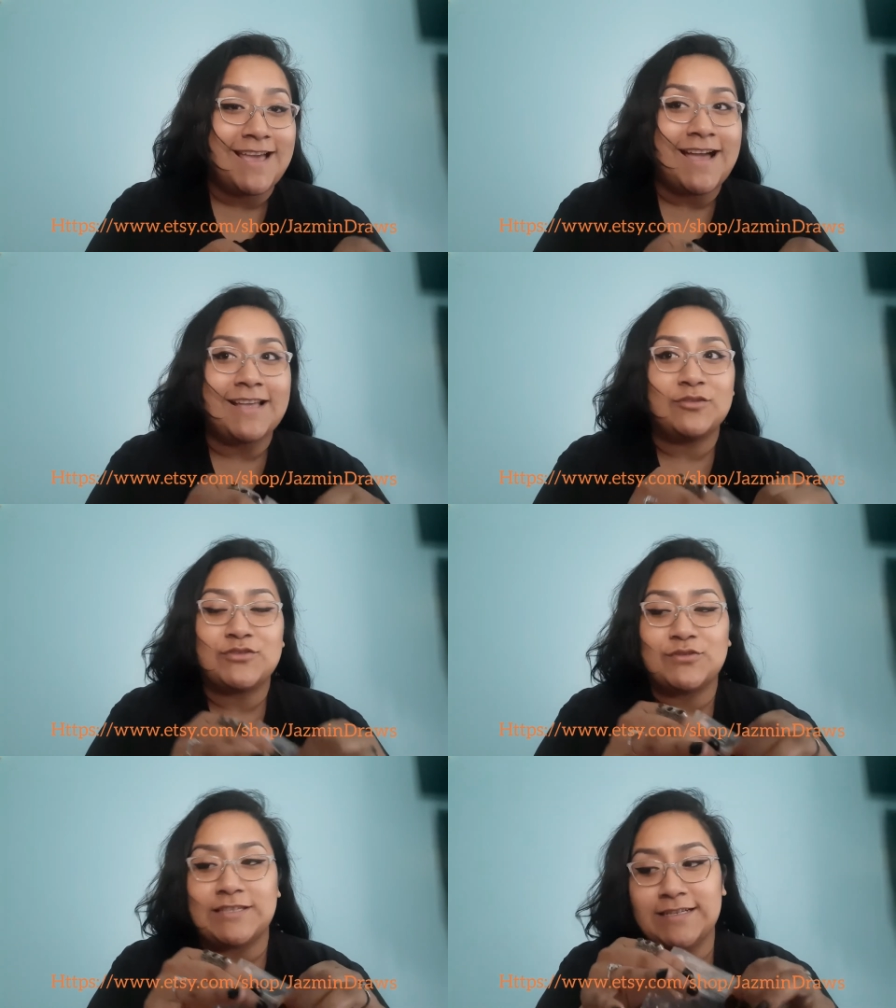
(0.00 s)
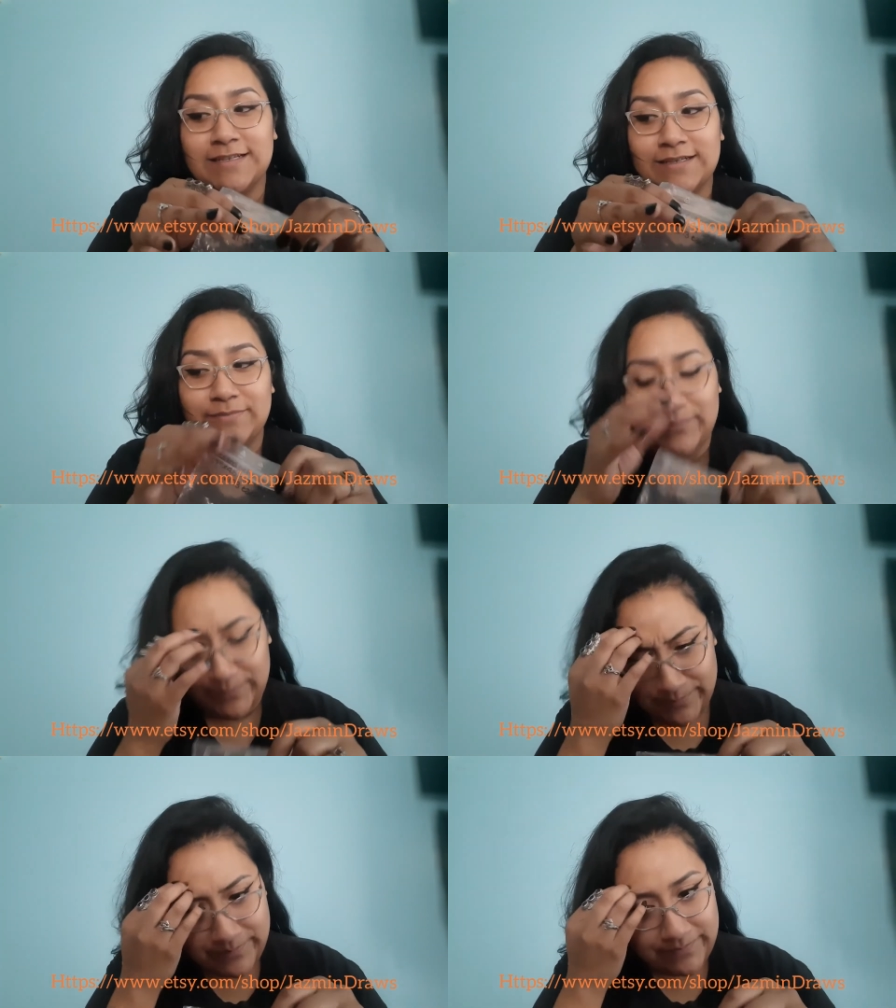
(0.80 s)
I also did a,
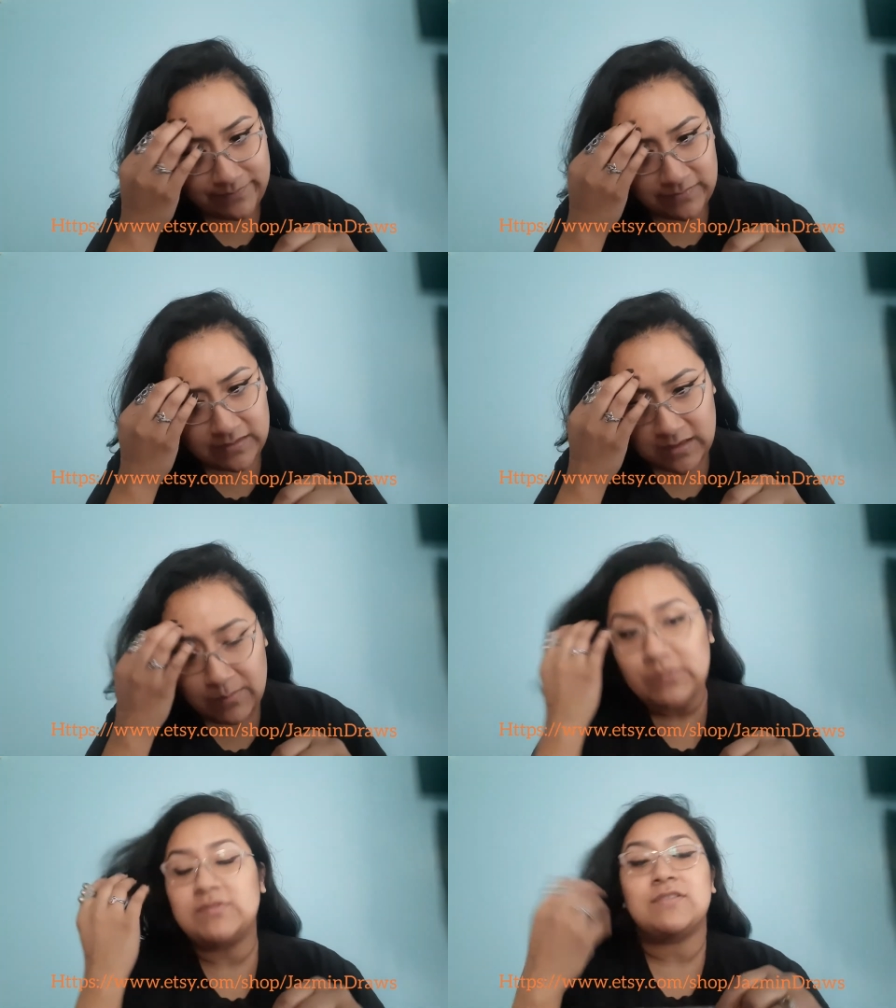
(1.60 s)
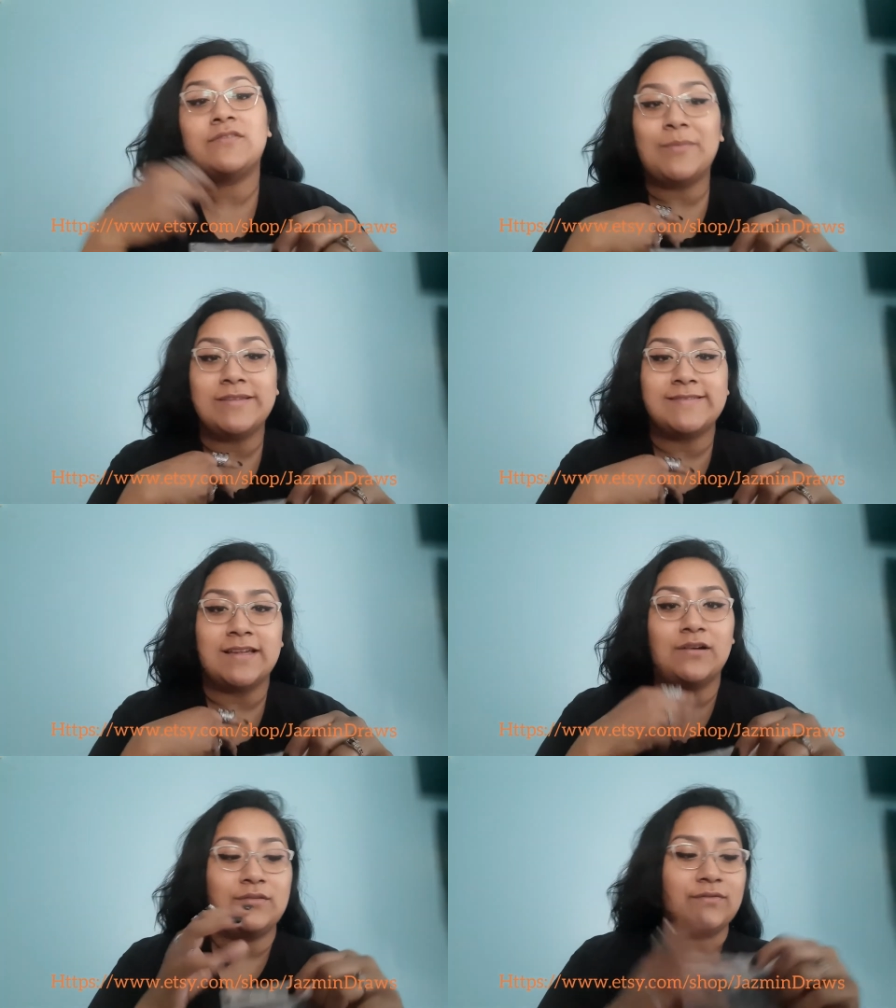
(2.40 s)
a poster for
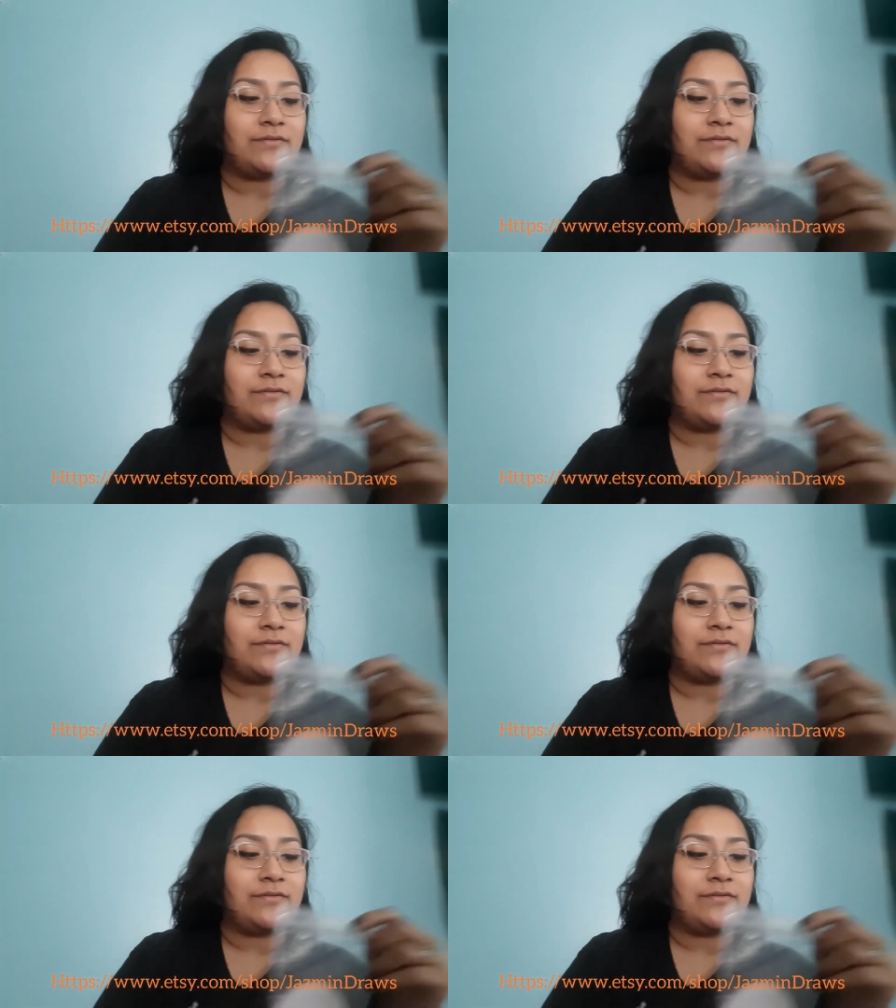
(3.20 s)
myself.